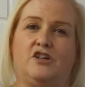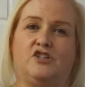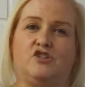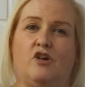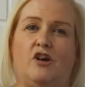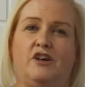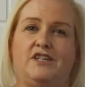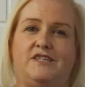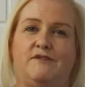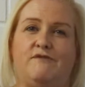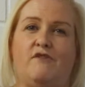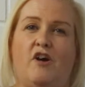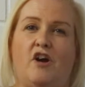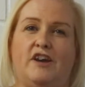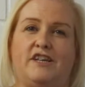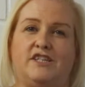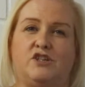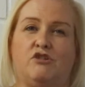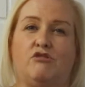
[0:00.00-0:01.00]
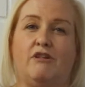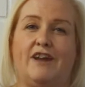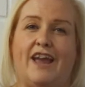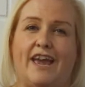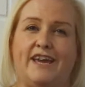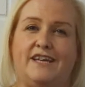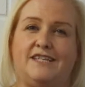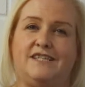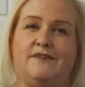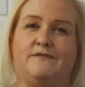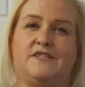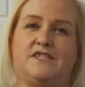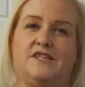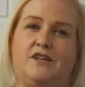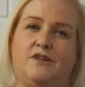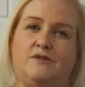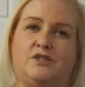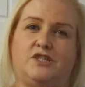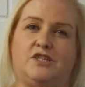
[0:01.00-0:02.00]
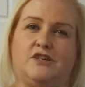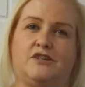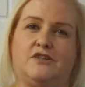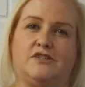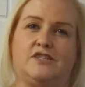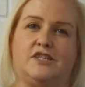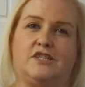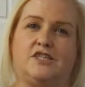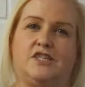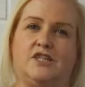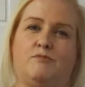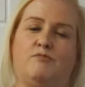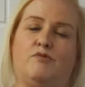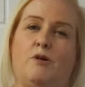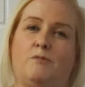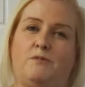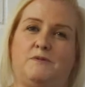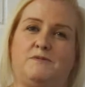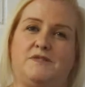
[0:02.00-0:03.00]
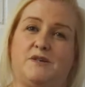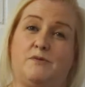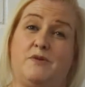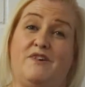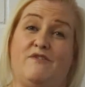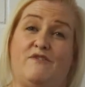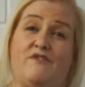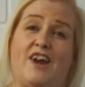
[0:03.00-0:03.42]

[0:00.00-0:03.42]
trying to find creative solutions to the problems that we